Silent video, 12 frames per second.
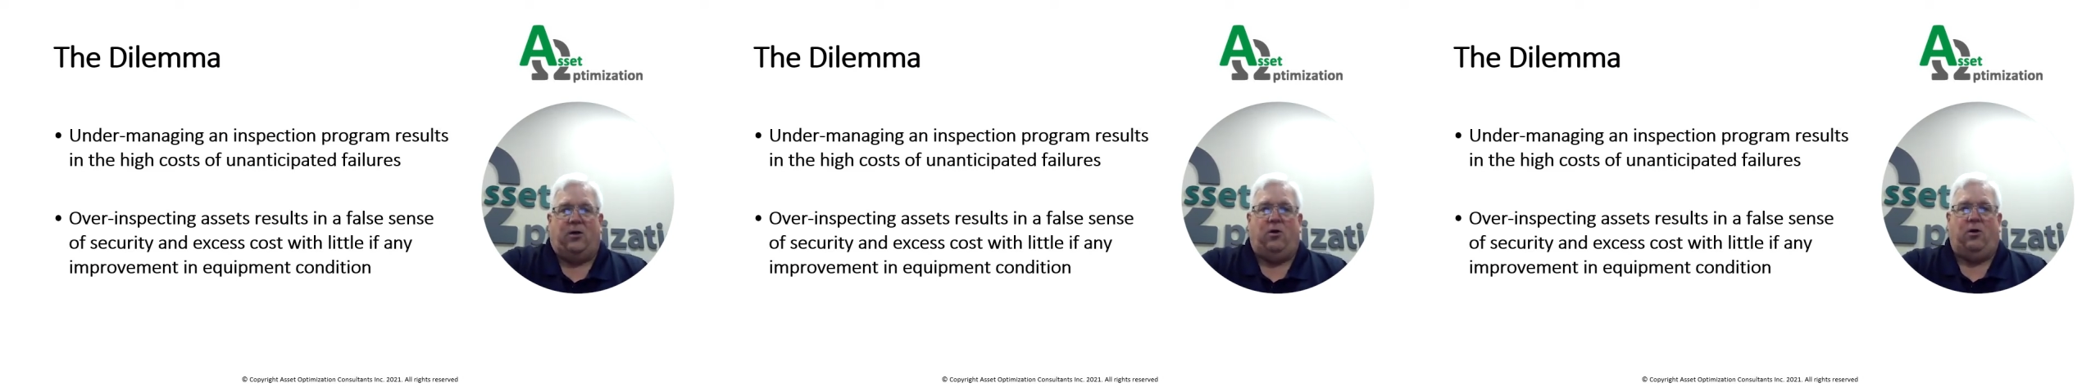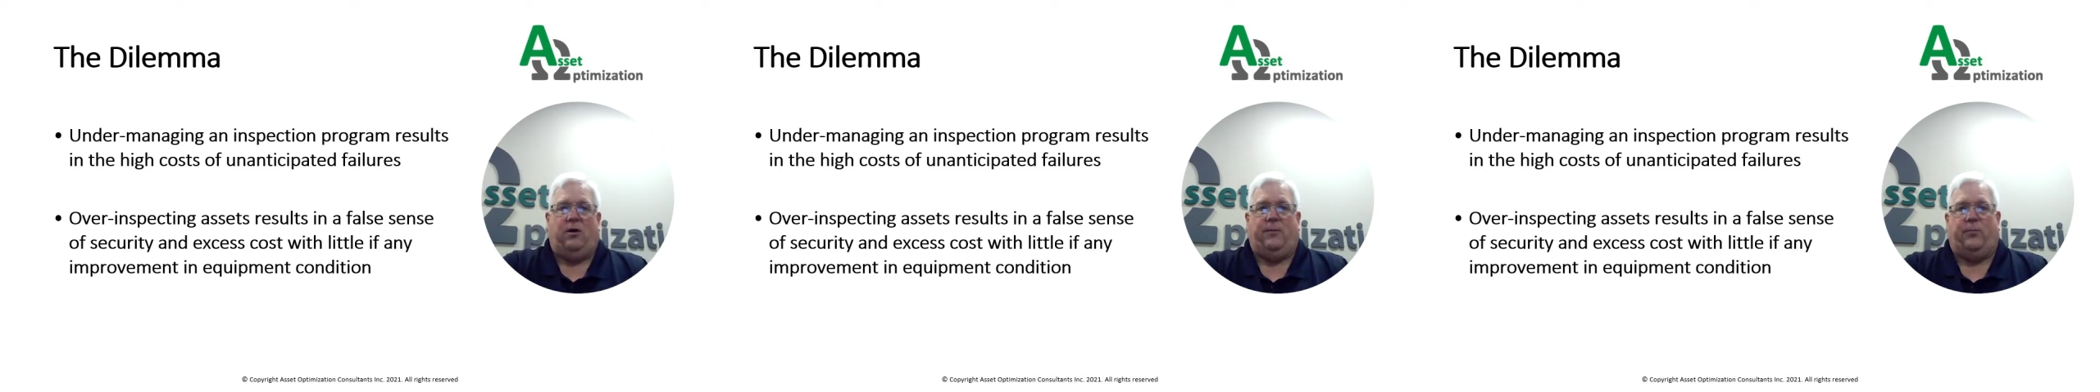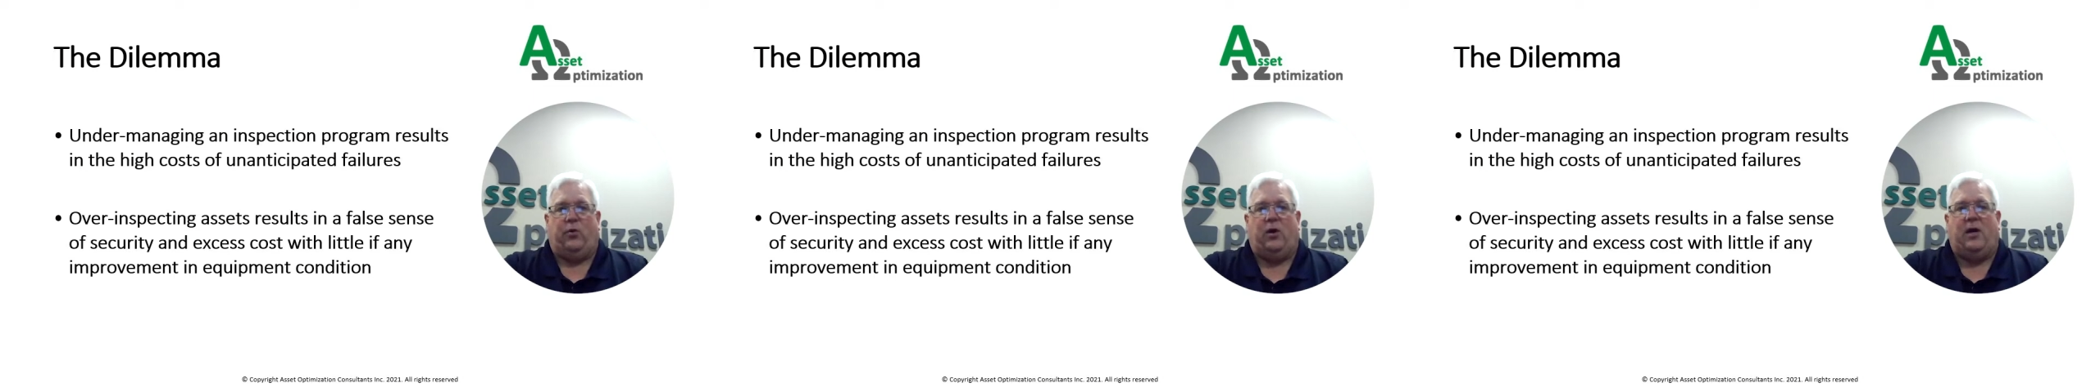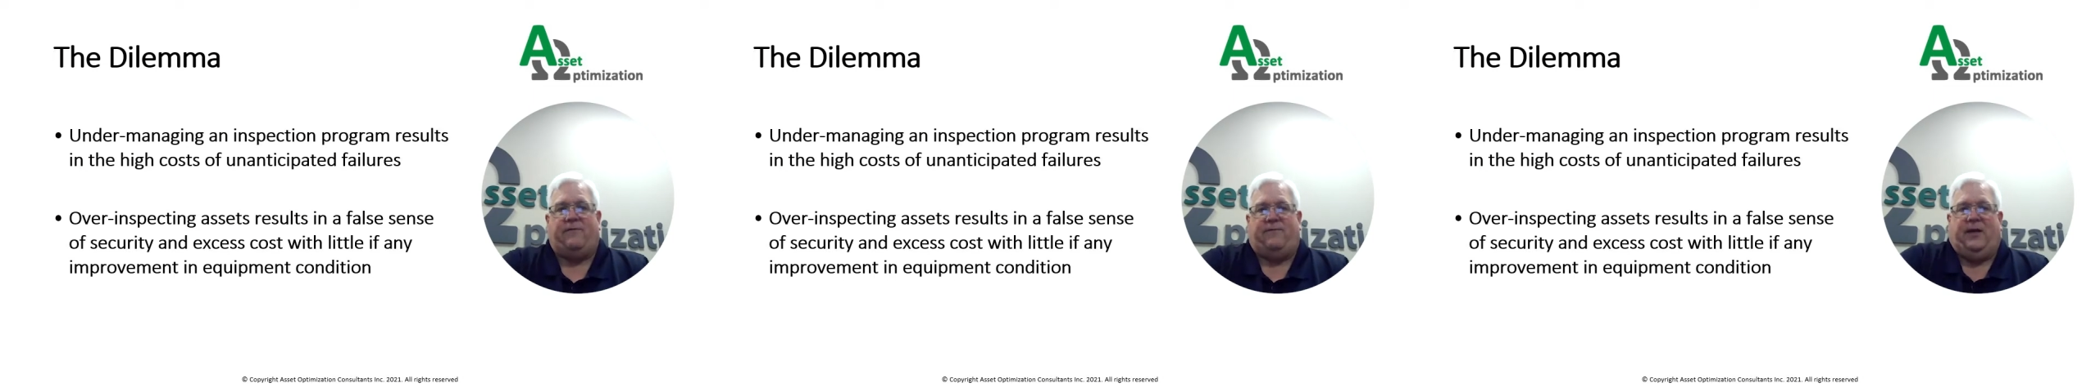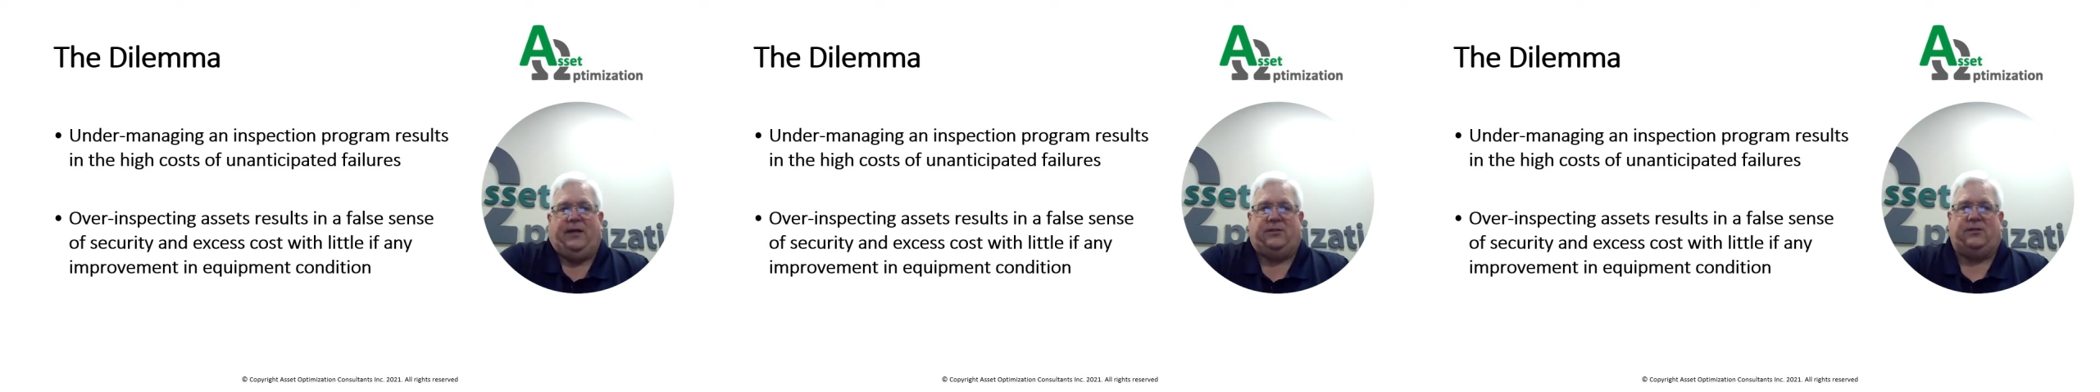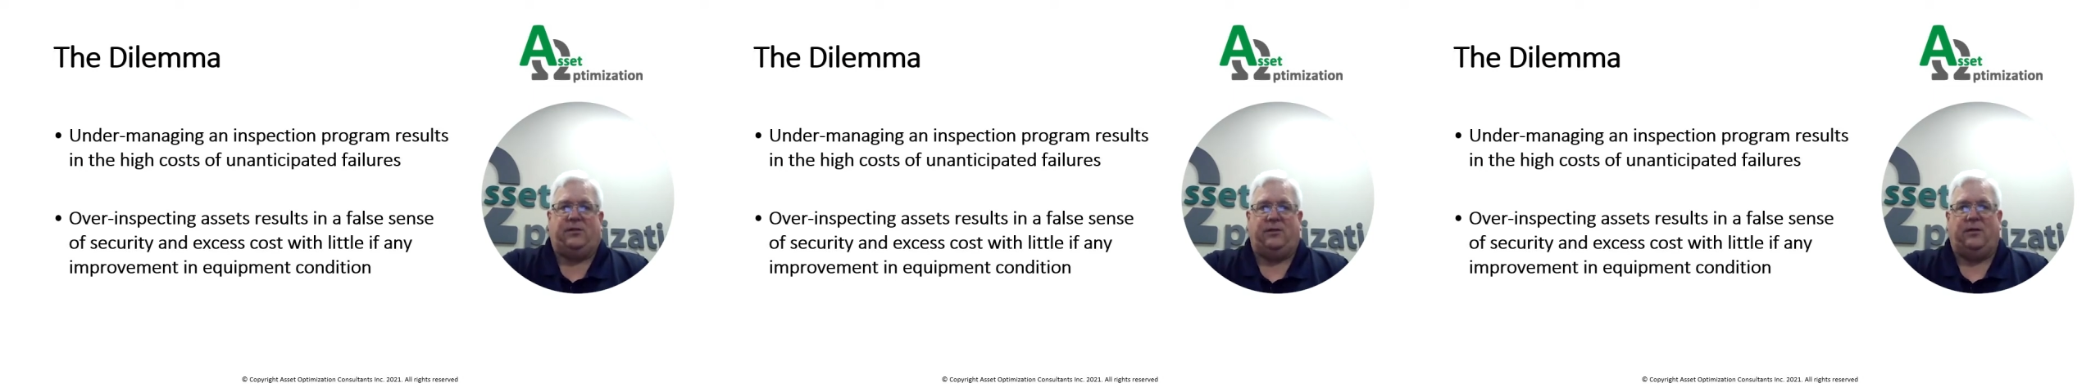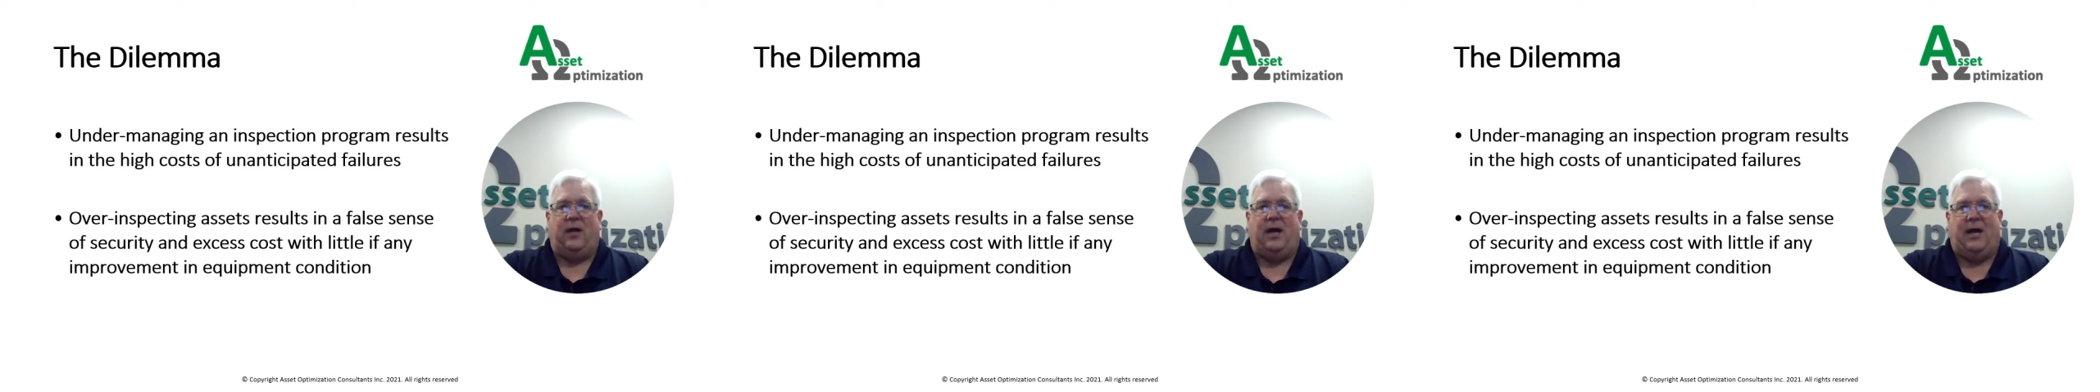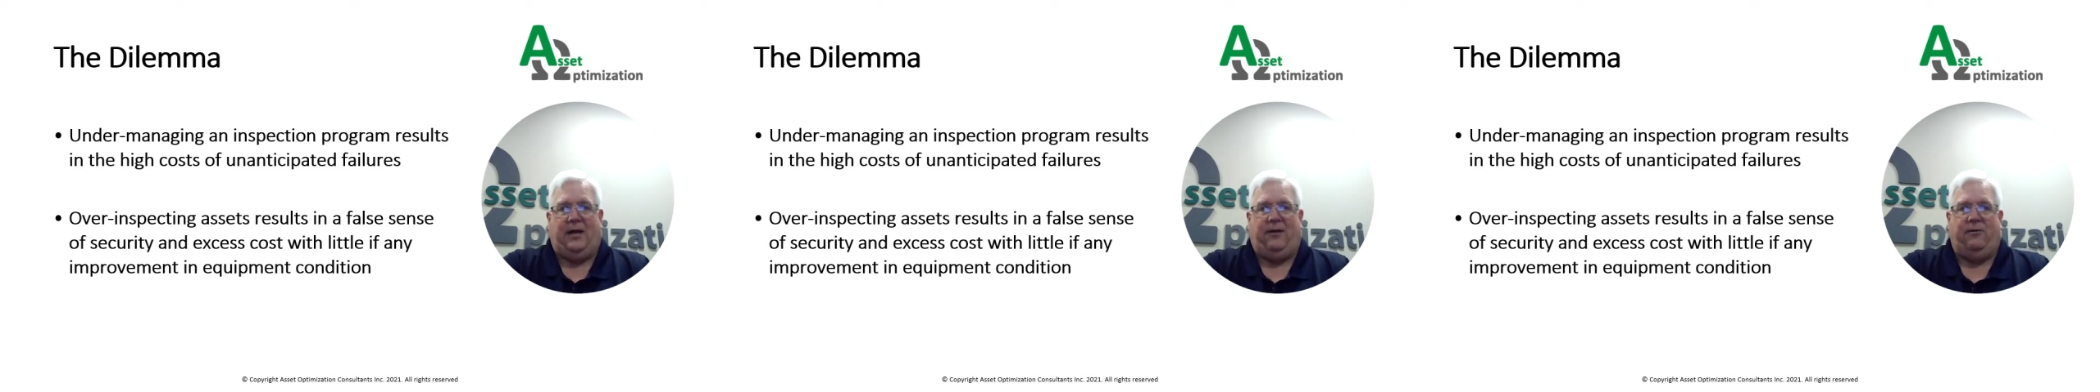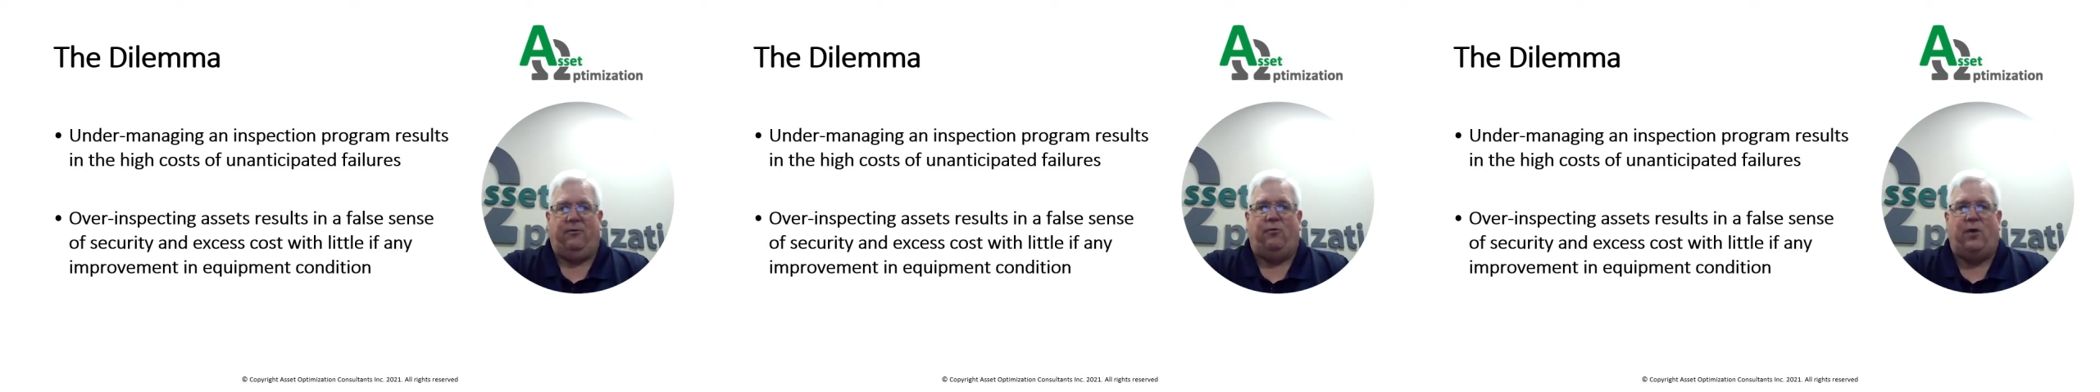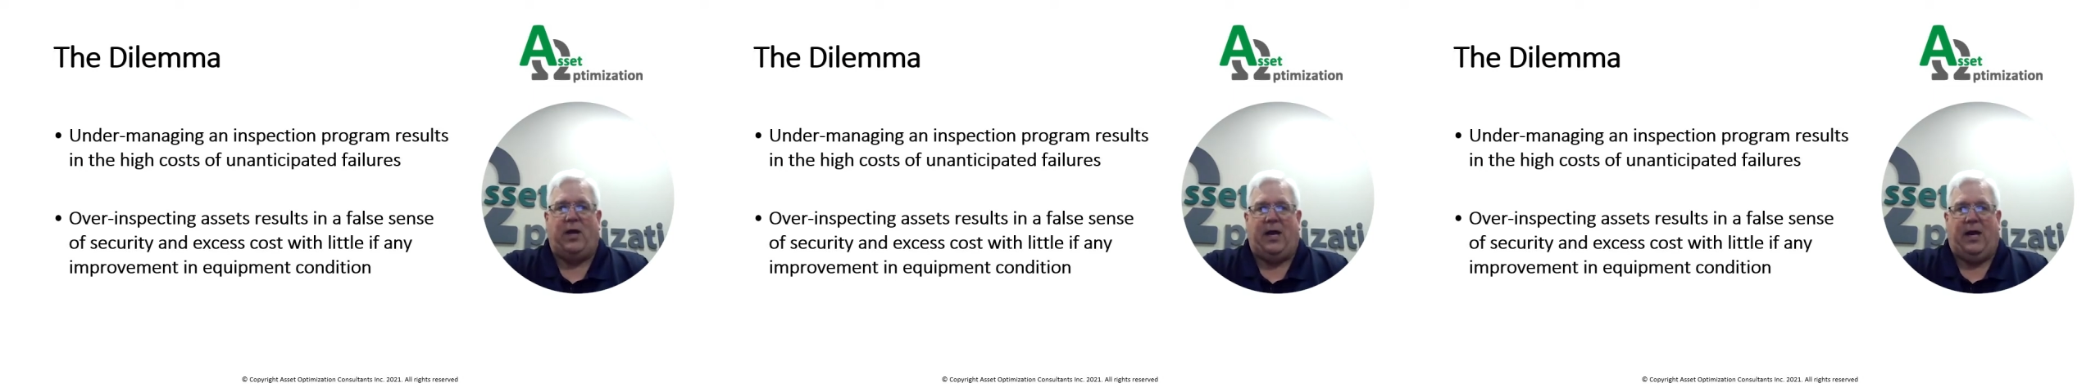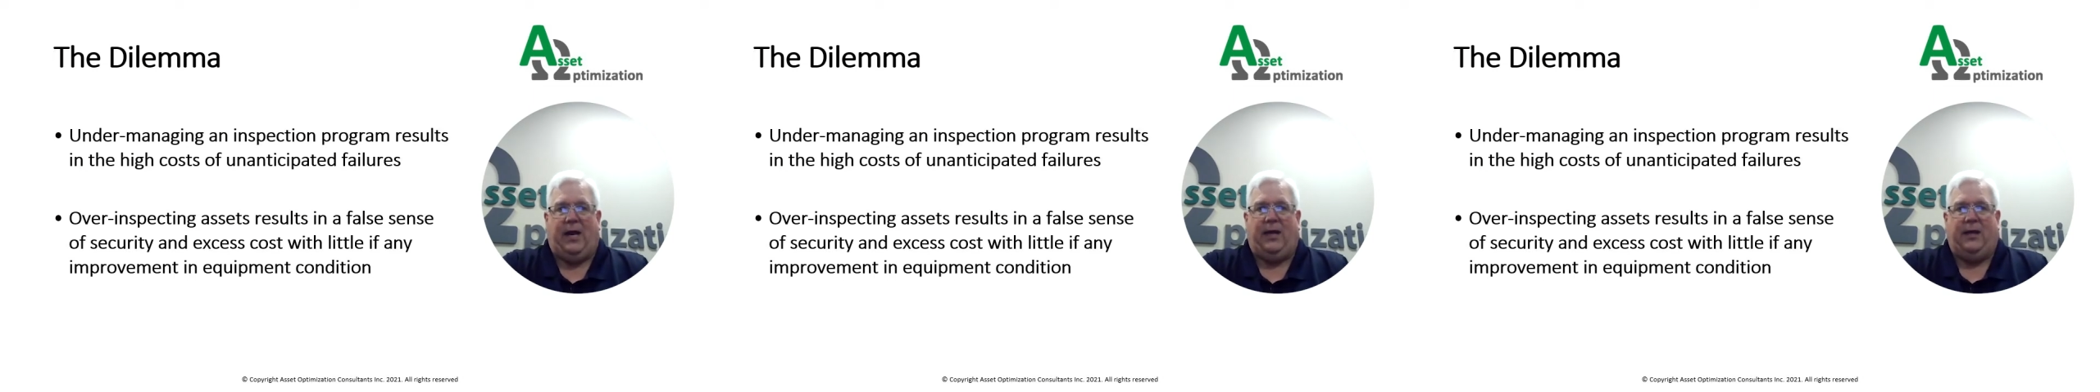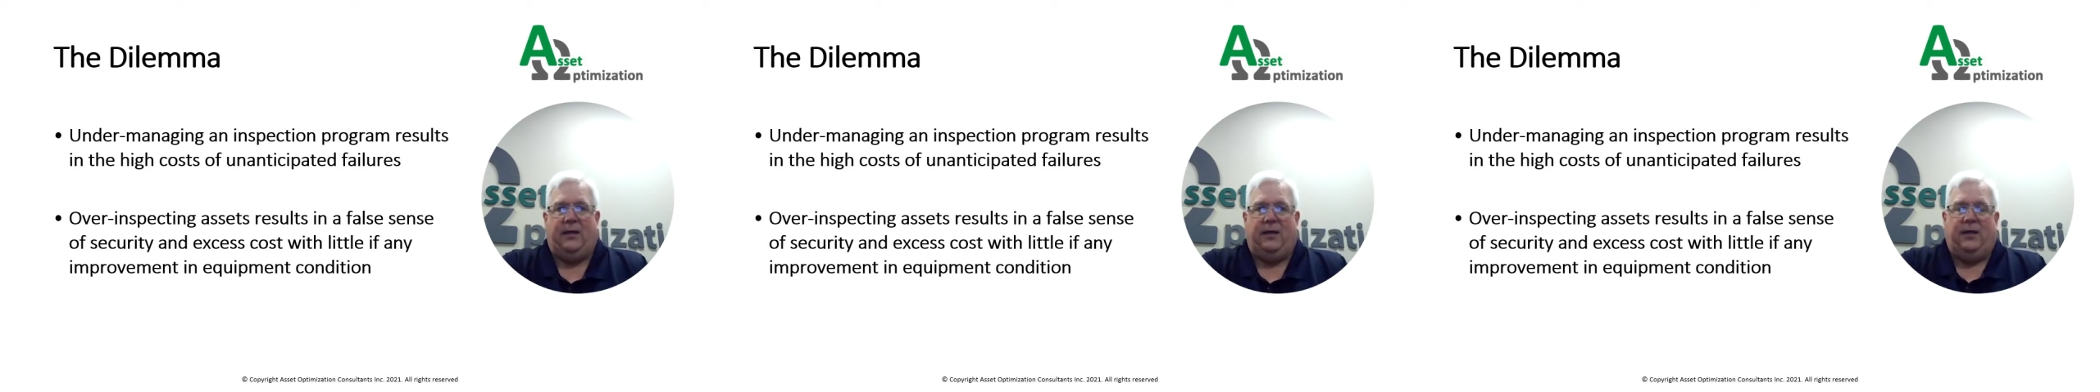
on profits, either way,